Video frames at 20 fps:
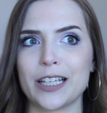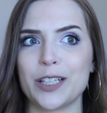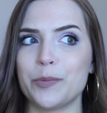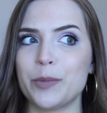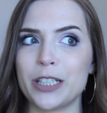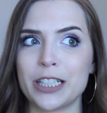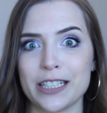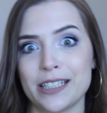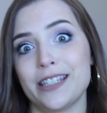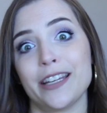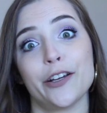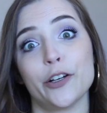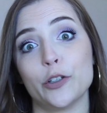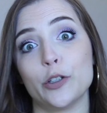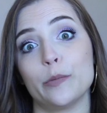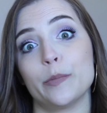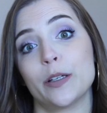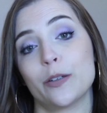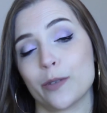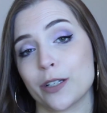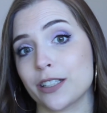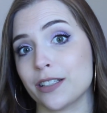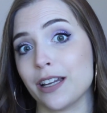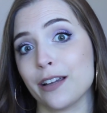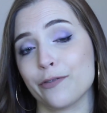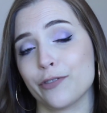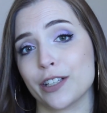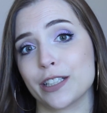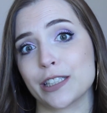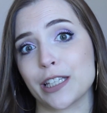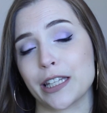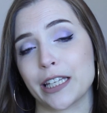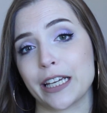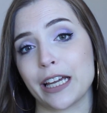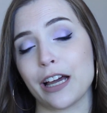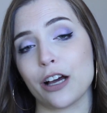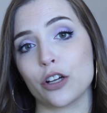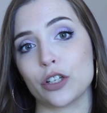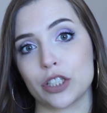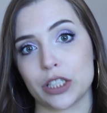I mean, I stay home and watch Netflix on the
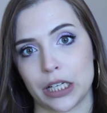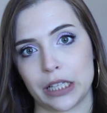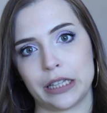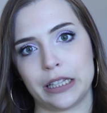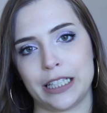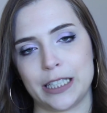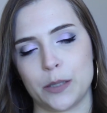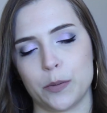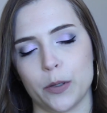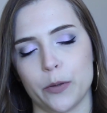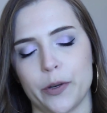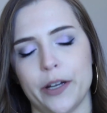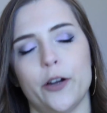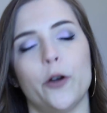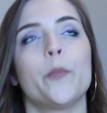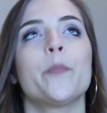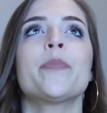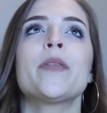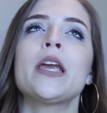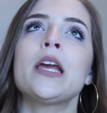couch, let's be real.